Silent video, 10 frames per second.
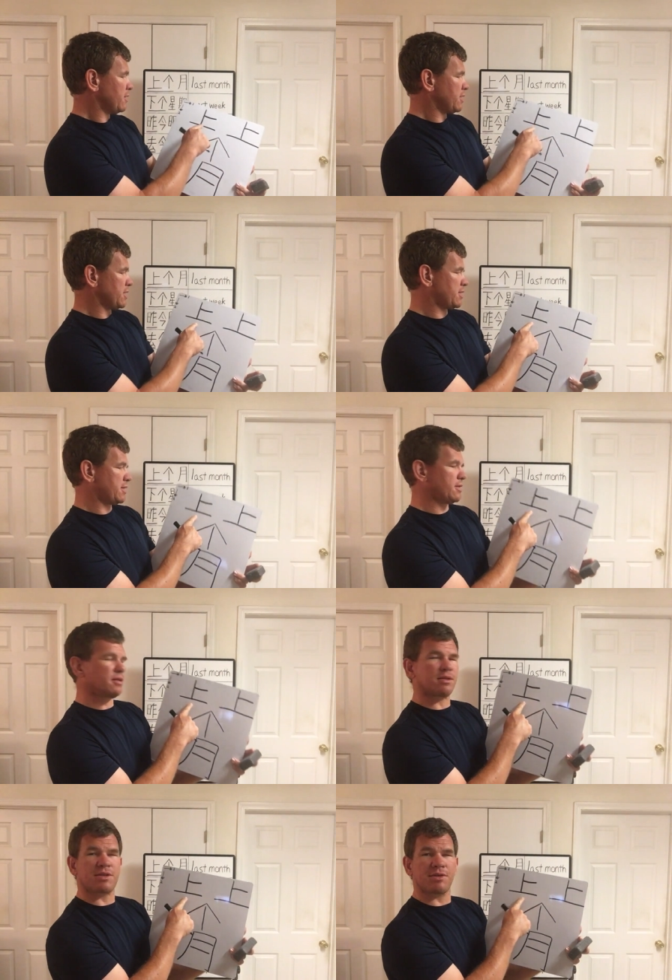This
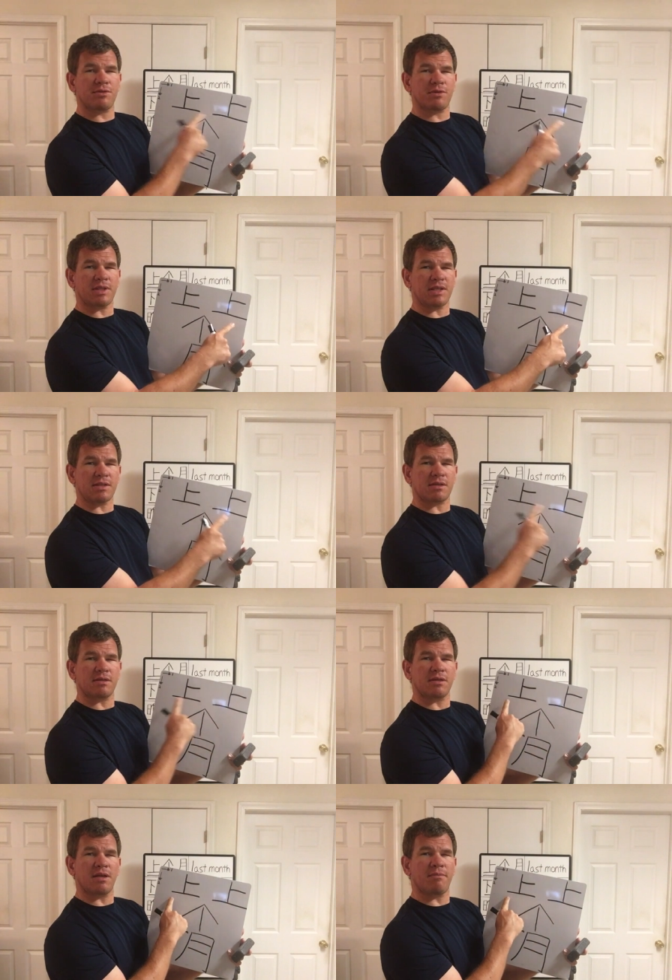two of these.
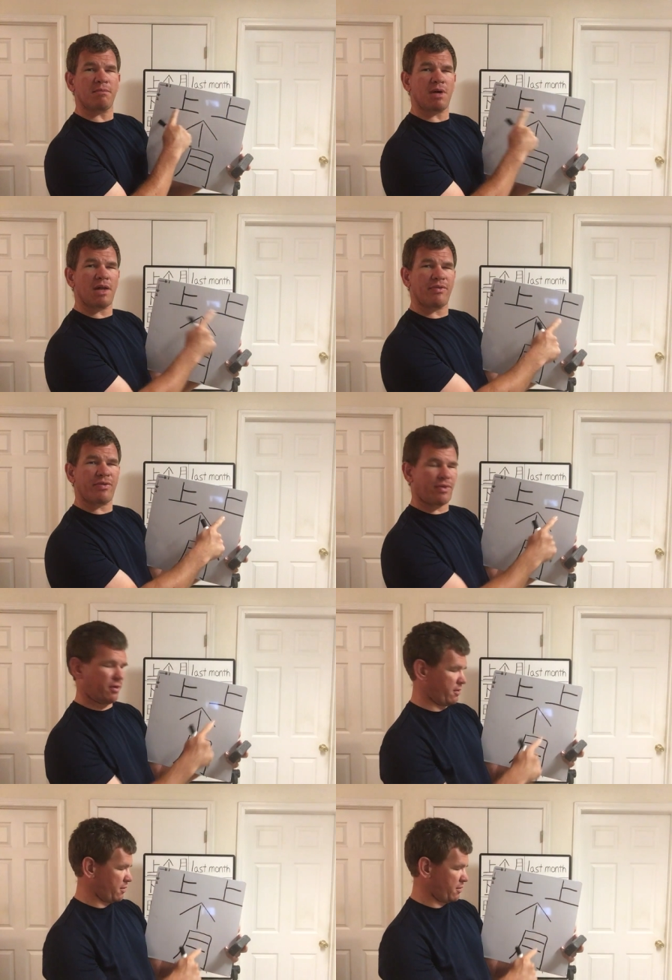The month,